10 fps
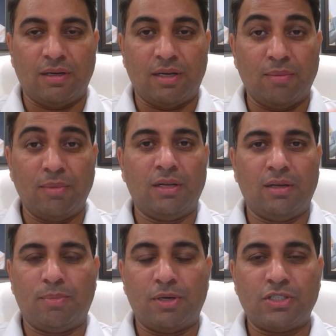
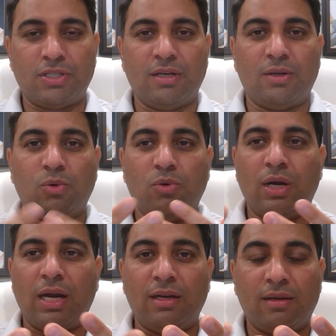criminal person who
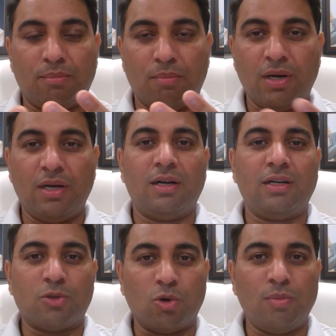had
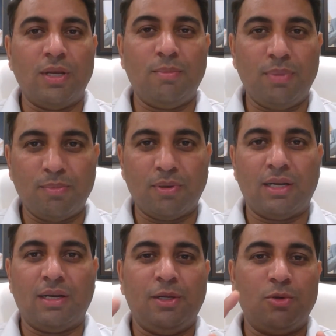murdered so many people,
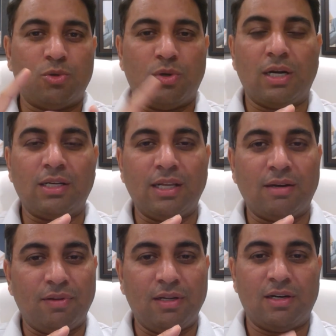and he used to cut their
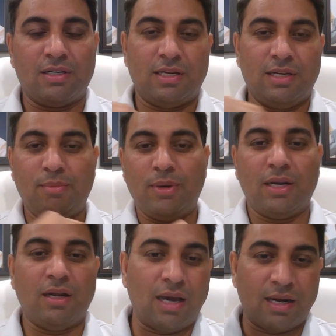fingers, and he made
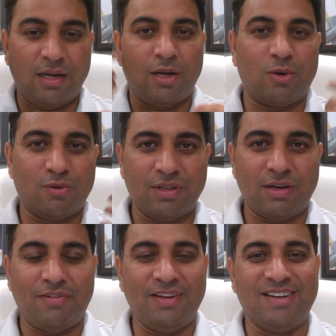a garland out of their
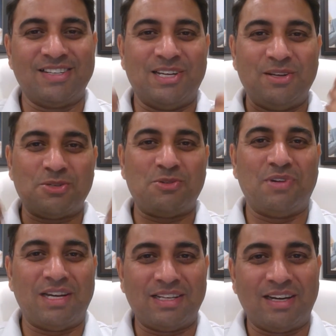fingers, and he used to
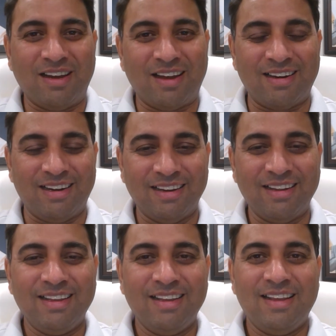wear that garland.
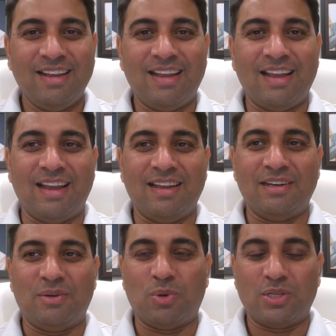And
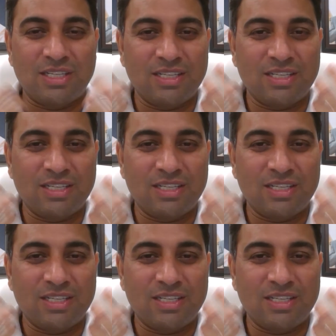it was